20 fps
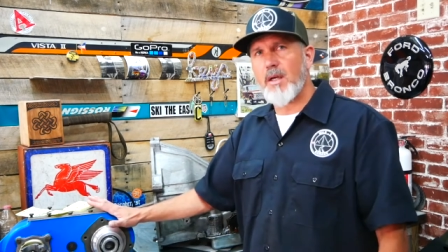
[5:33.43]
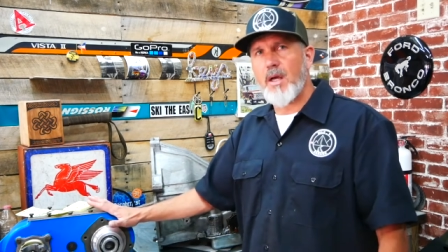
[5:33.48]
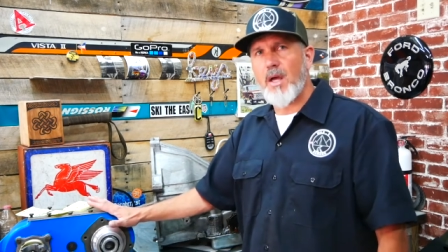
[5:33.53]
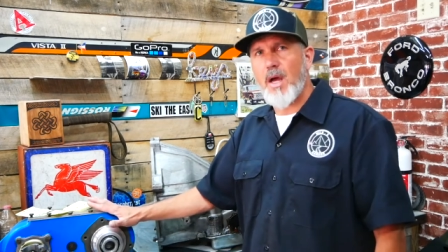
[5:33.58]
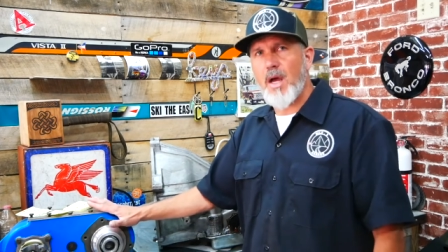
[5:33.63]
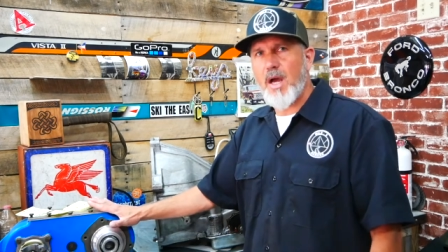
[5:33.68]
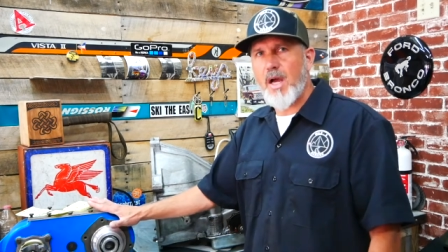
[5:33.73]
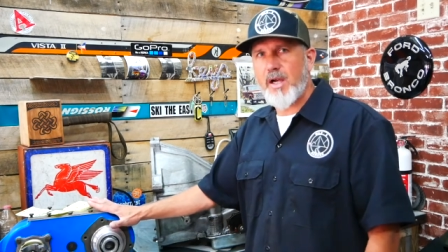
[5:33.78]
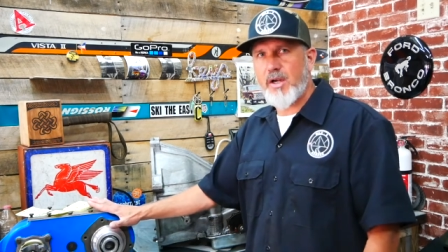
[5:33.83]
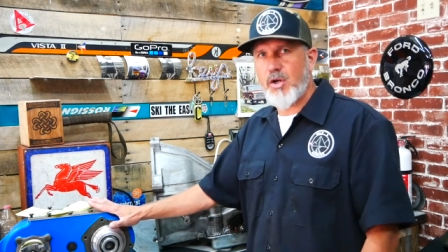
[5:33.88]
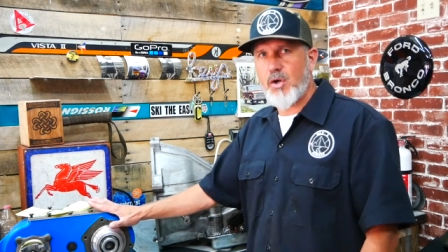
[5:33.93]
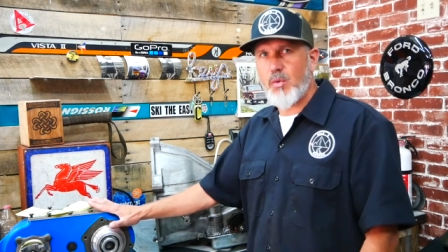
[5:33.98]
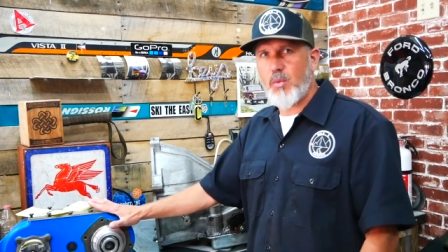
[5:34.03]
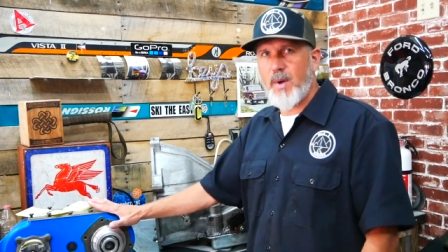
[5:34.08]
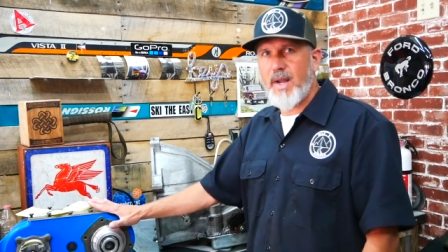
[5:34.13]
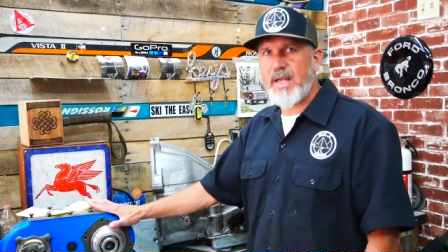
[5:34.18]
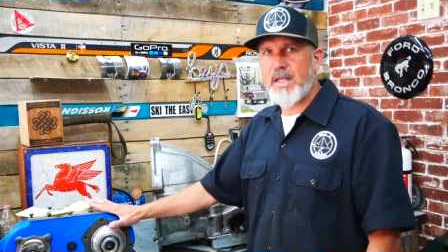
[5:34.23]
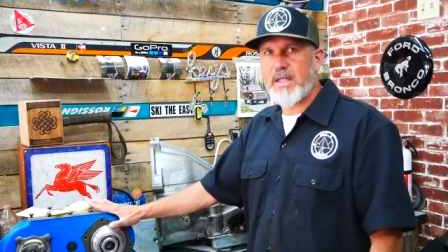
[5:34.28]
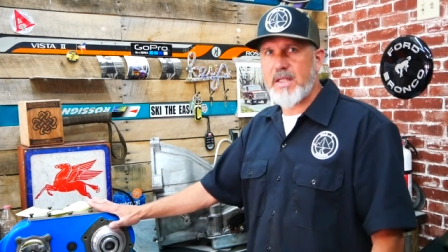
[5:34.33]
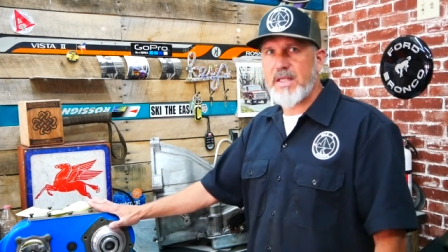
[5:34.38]
uh,
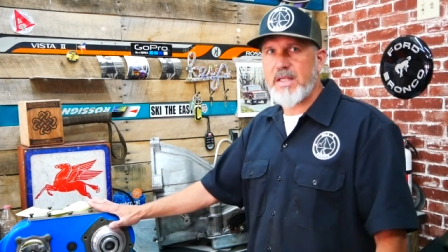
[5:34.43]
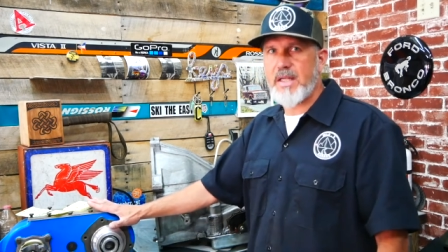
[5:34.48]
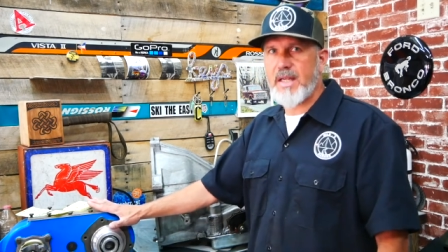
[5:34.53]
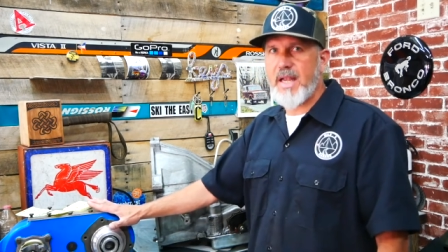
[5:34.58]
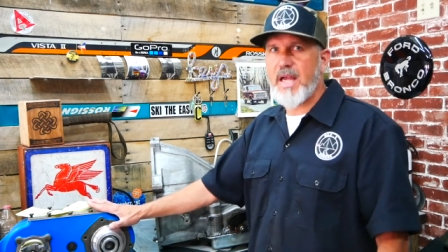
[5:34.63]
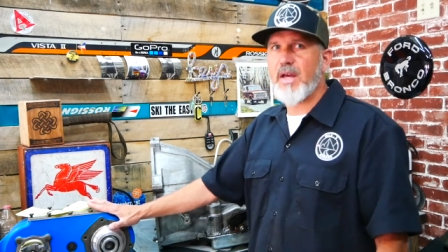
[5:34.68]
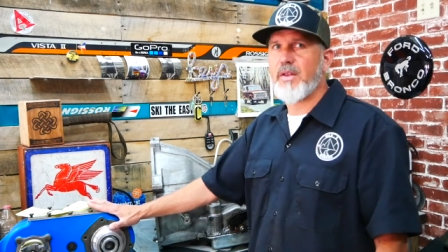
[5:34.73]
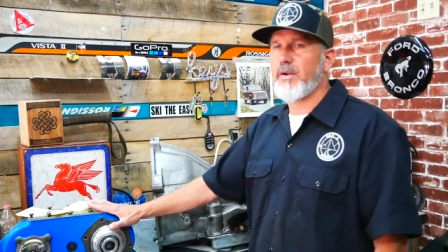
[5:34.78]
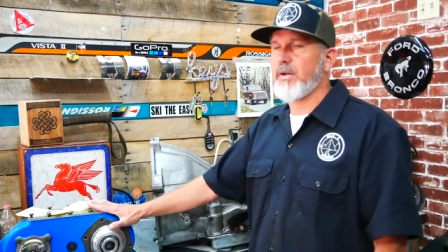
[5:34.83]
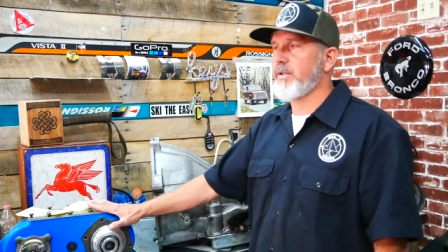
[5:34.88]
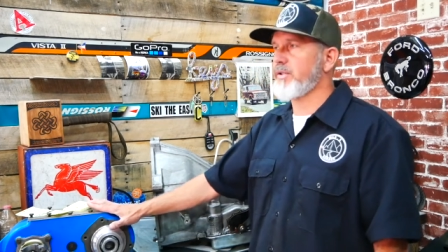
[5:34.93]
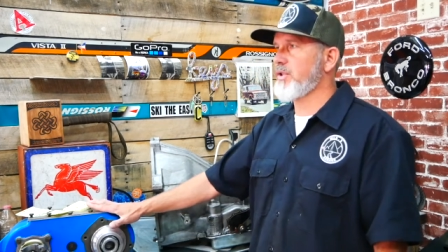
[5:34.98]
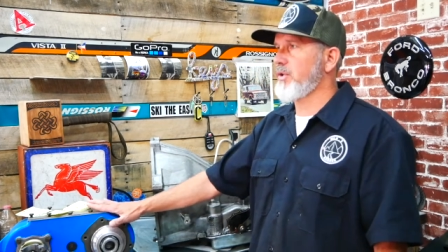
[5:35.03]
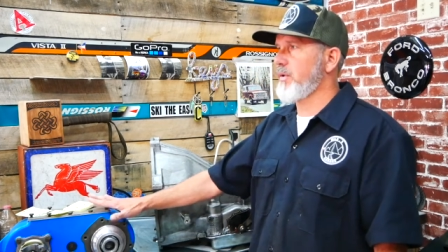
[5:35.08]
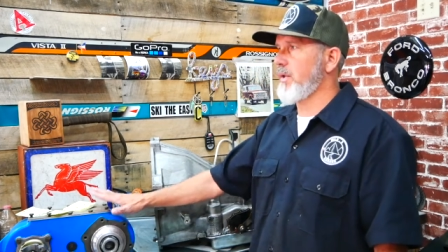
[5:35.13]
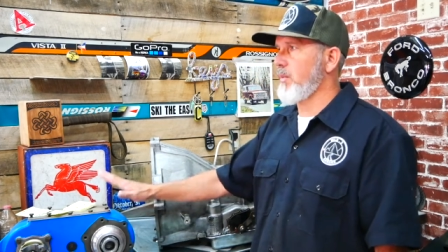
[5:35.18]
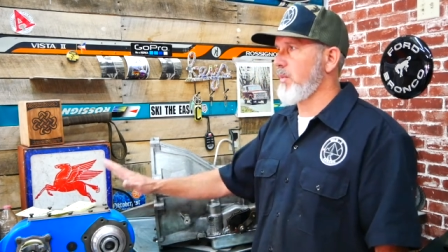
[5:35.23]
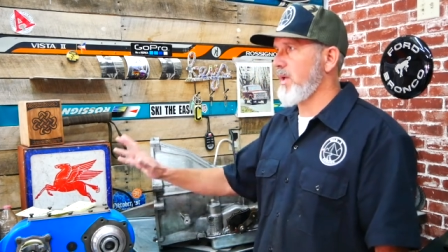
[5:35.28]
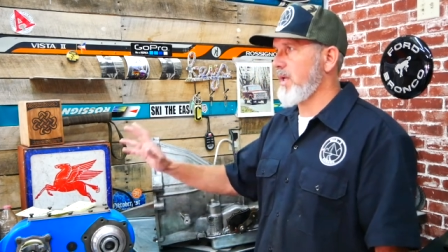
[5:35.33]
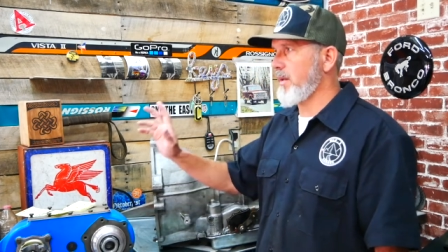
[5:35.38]
correctly together so
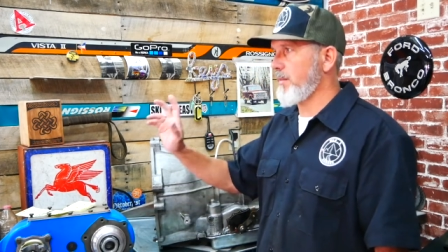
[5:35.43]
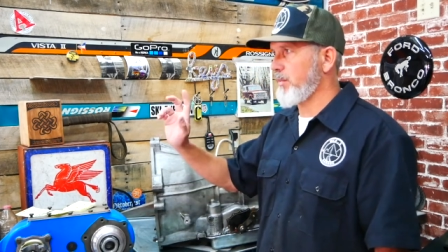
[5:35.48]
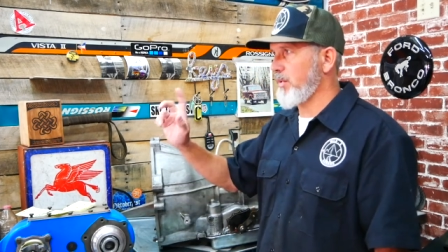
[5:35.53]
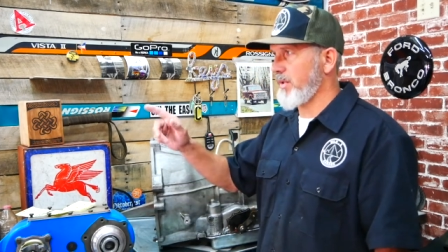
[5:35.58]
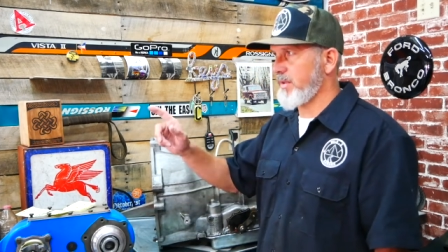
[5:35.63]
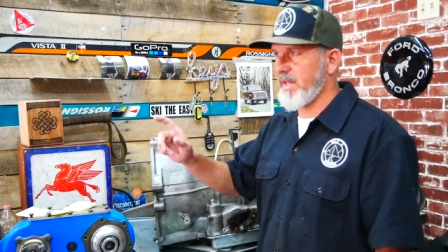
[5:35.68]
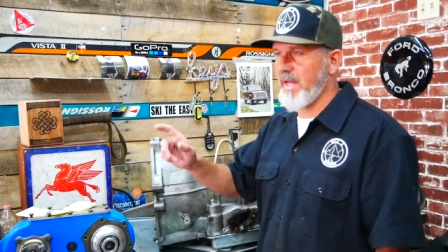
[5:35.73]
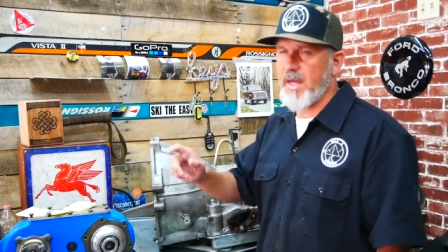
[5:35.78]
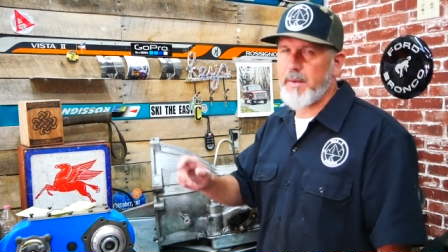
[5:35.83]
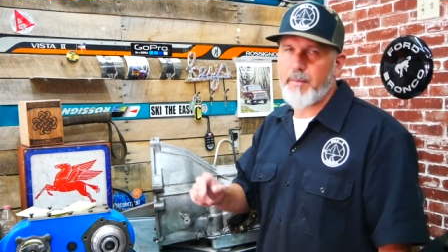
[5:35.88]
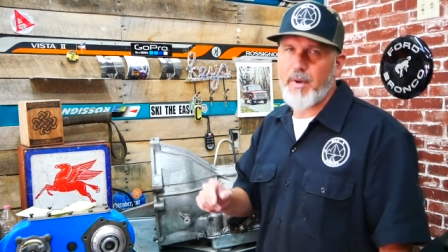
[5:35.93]
that we can put that